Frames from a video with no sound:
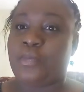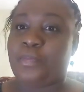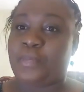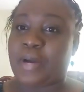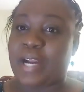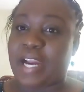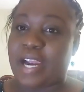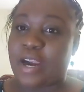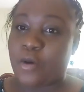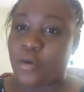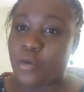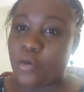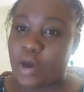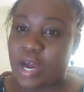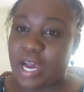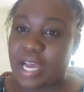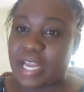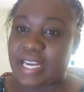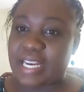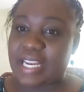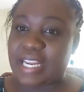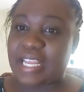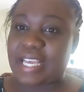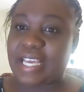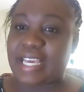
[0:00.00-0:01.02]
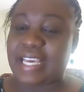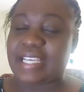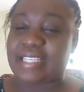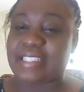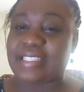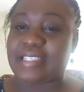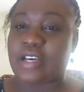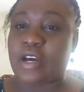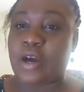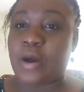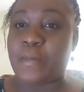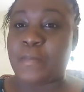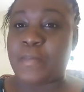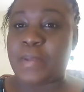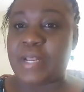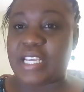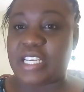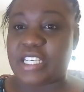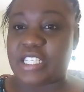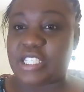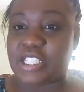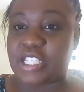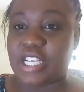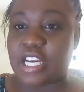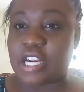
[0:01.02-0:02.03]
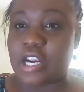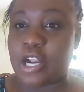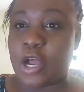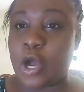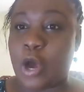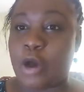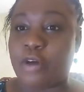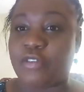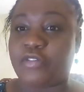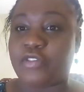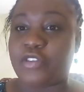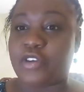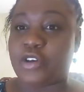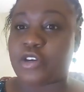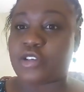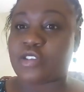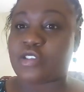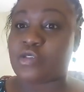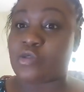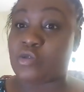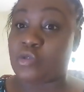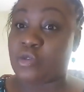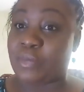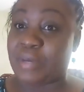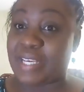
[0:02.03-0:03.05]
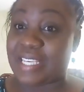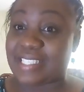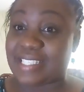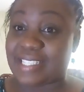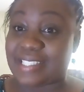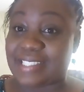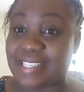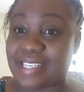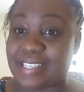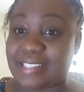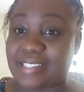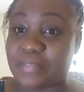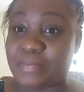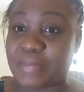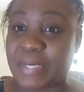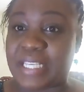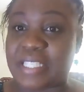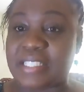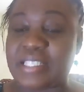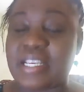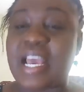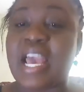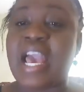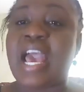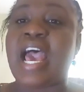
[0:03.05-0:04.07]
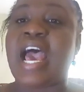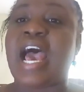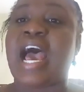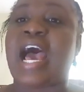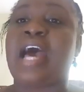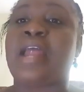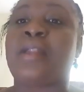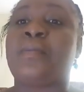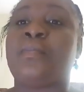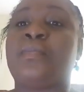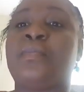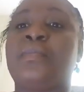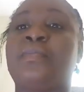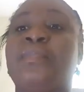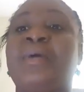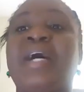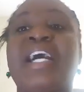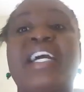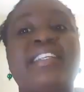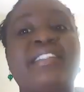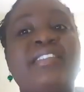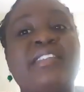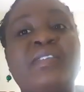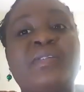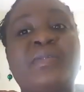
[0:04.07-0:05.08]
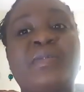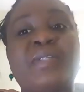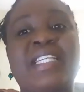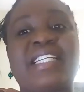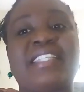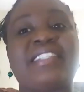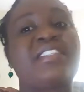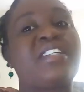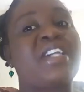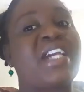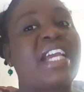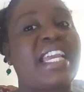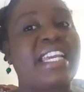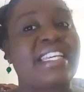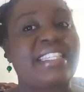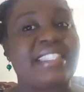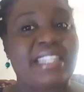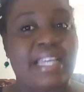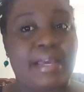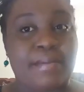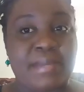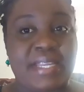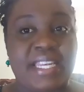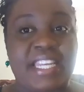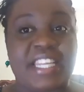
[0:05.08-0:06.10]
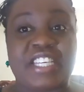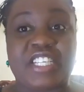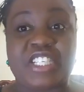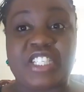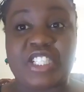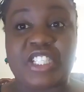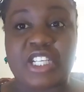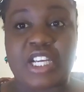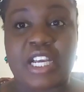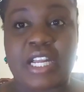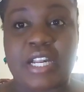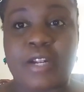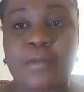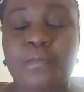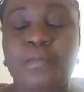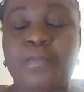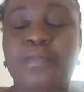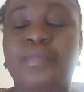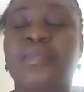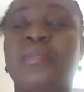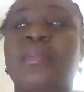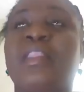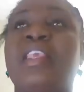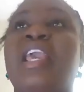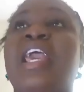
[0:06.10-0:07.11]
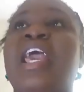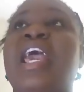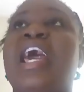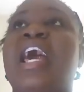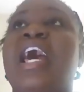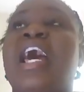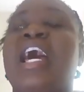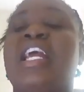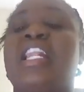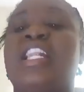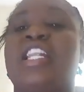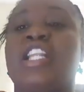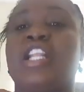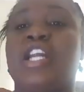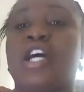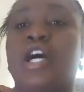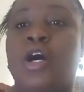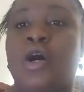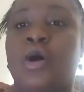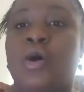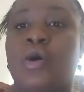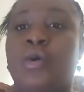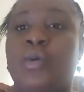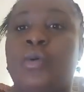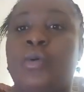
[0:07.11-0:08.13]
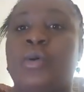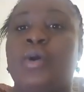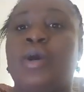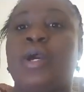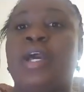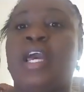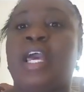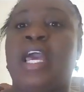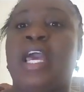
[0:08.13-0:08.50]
part one is the completion of your school-based assessment, and part two is your examination. Now,